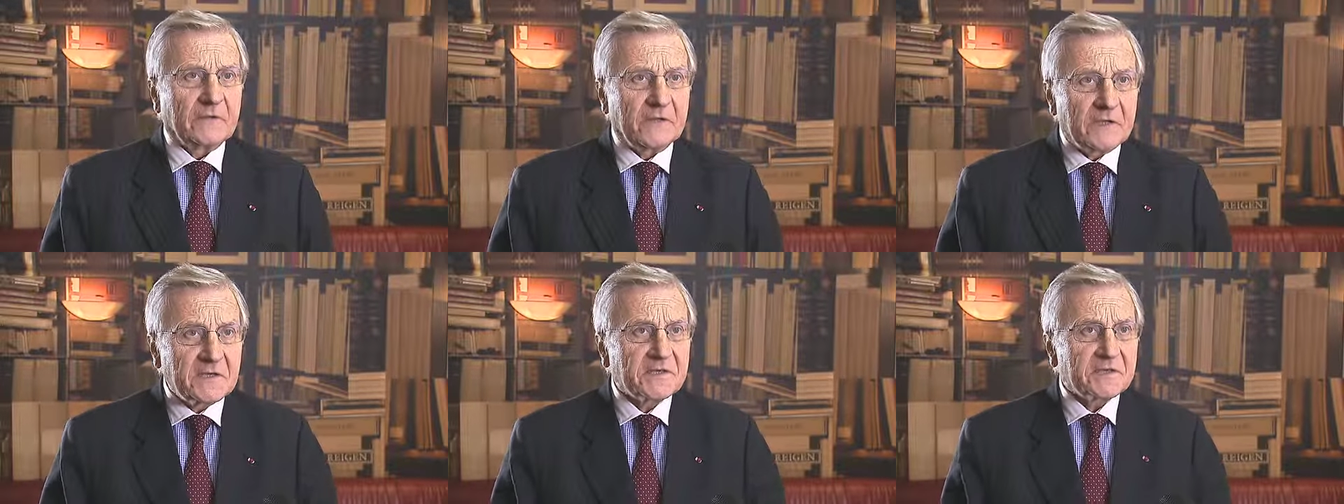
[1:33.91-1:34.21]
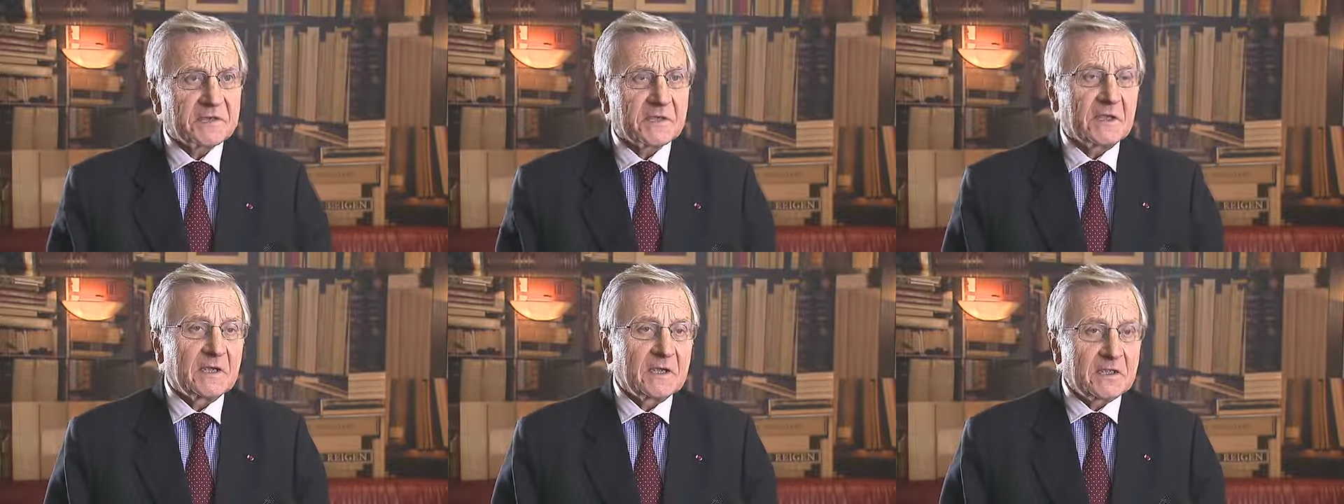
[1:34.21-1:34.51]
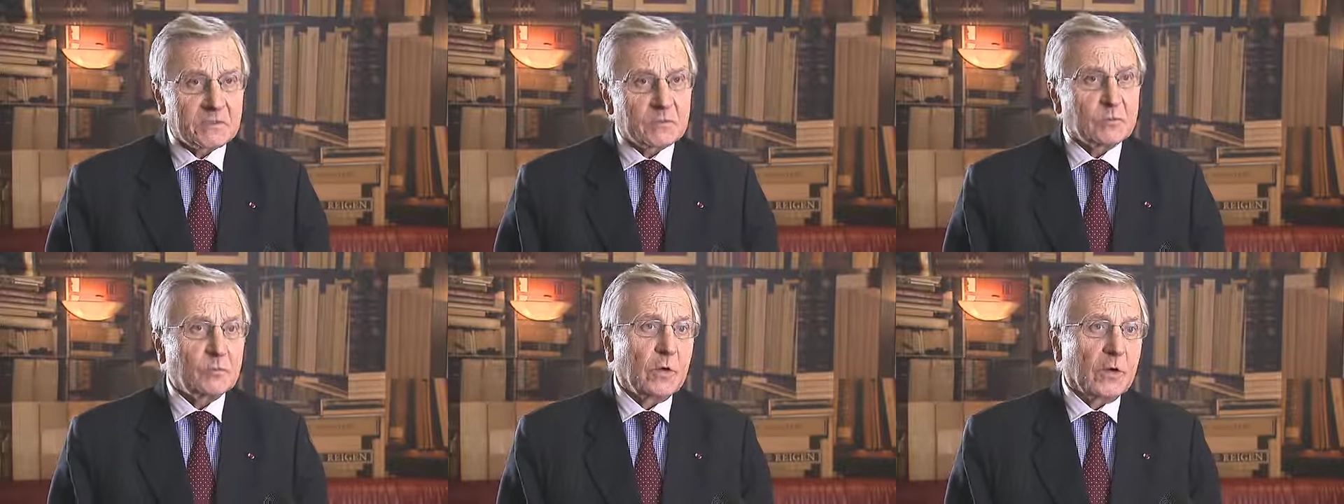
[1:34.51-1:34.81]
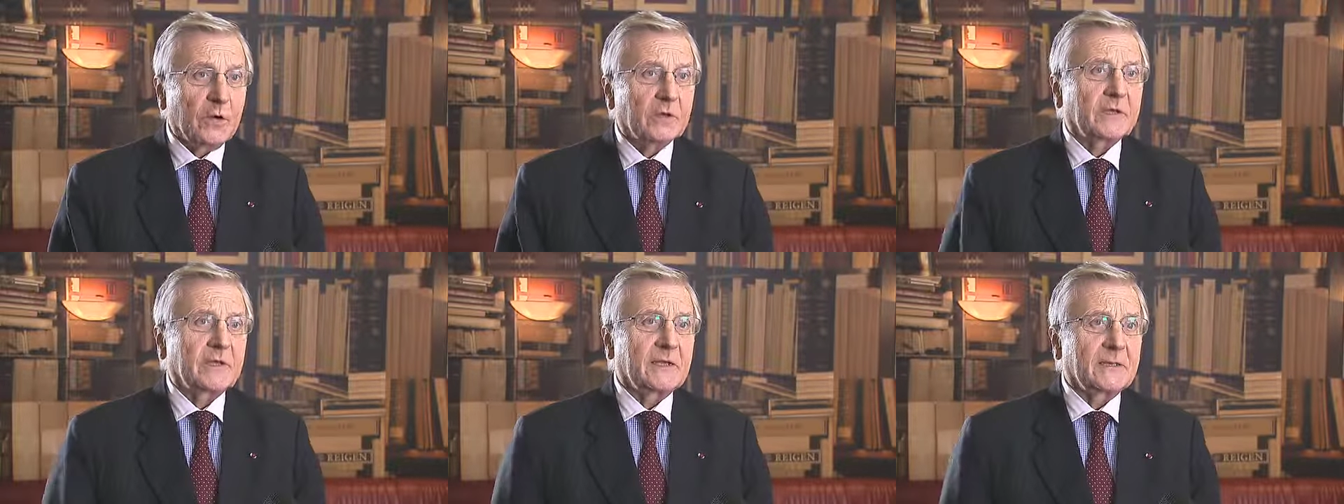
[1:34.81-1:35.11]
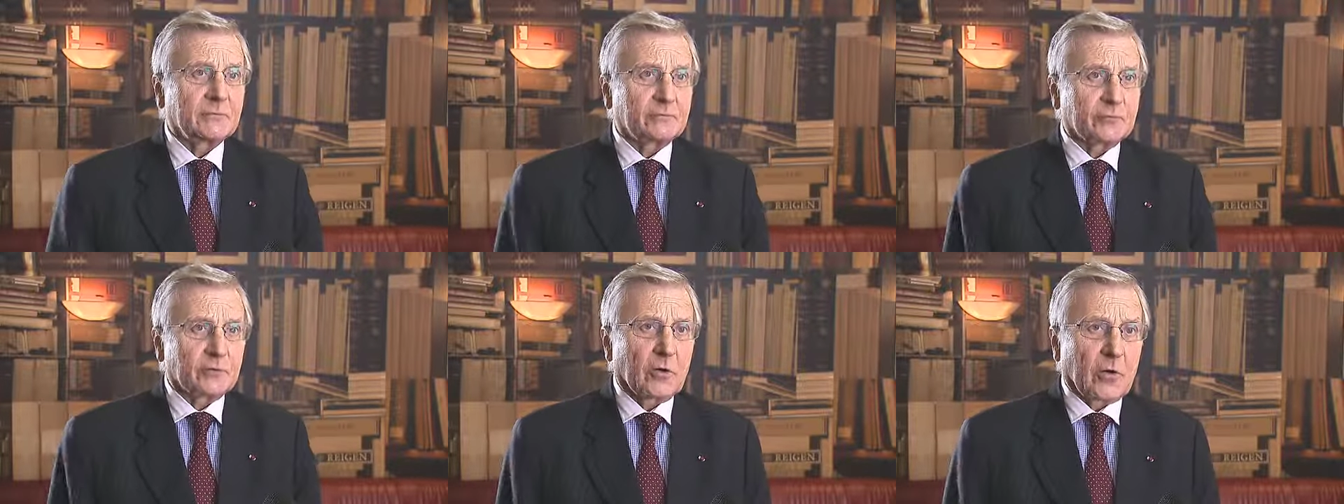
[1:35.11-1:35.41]
This is work
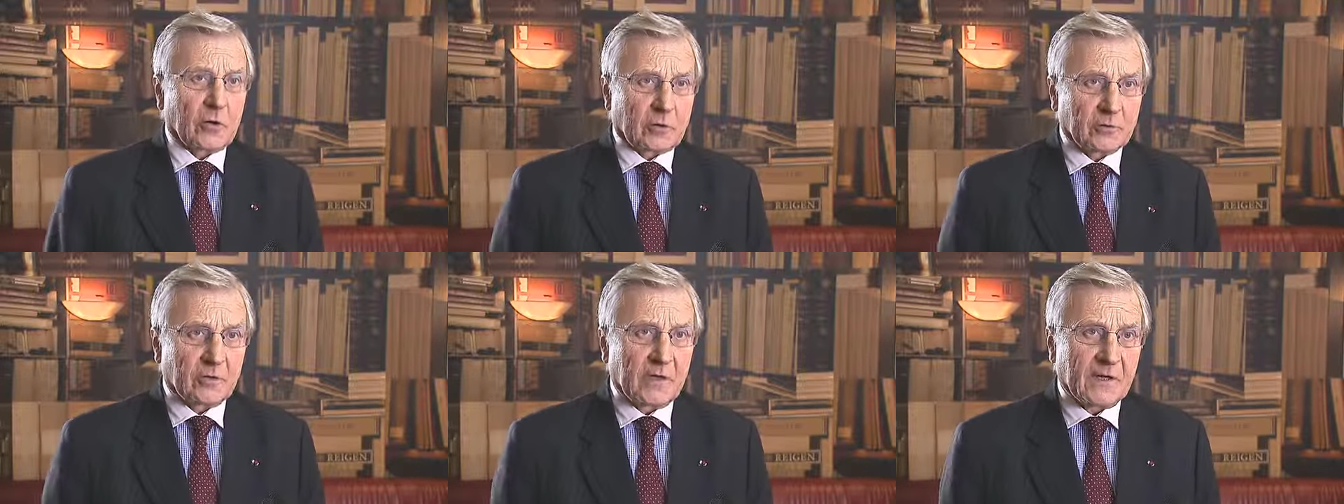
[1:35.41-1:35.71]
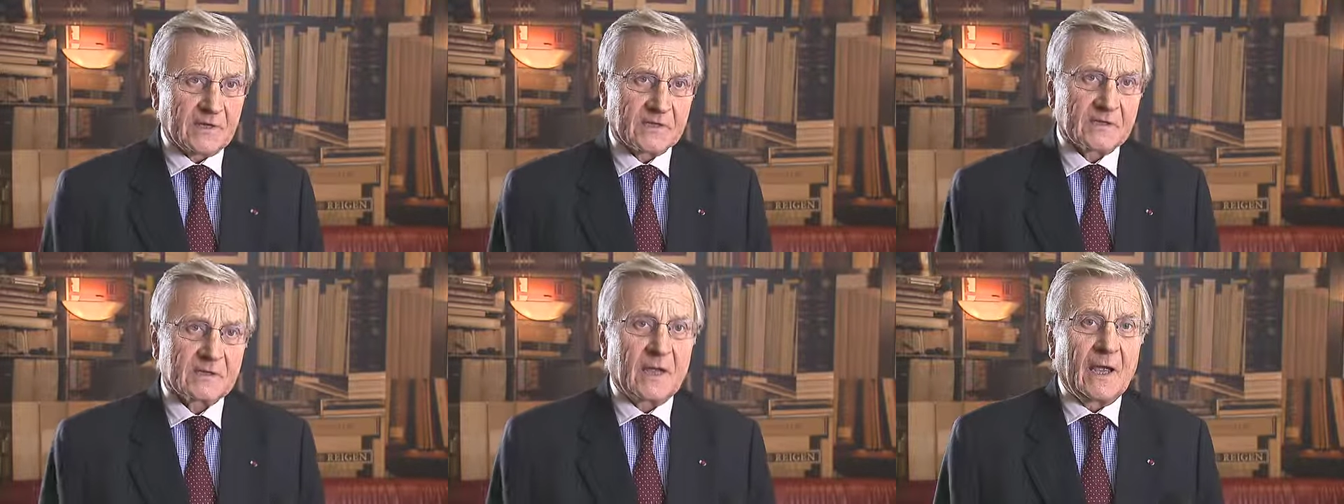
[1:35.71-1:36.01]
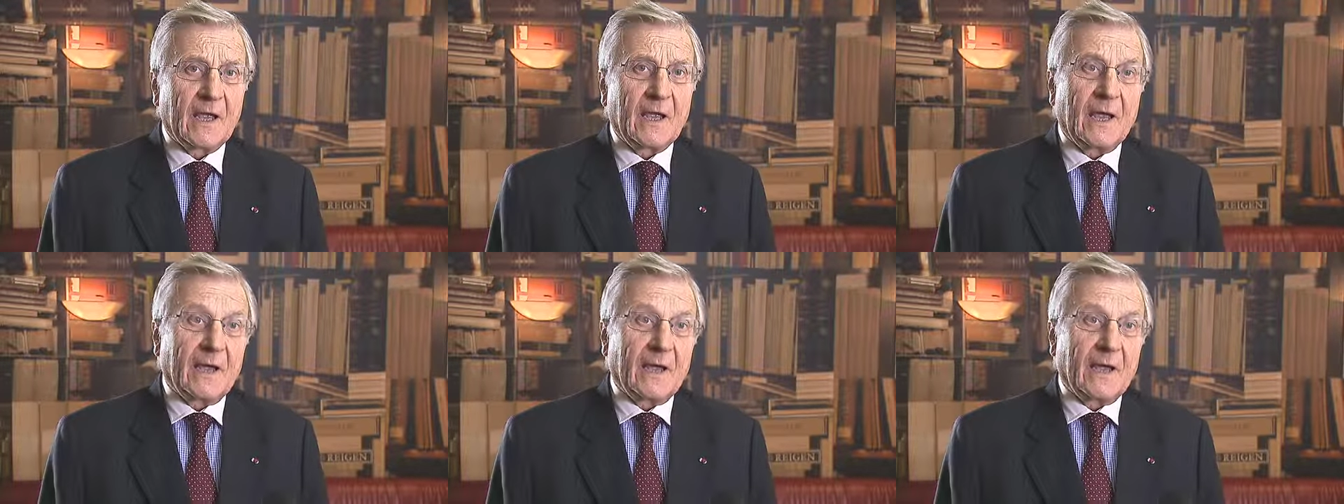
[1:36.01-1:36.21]
in progress,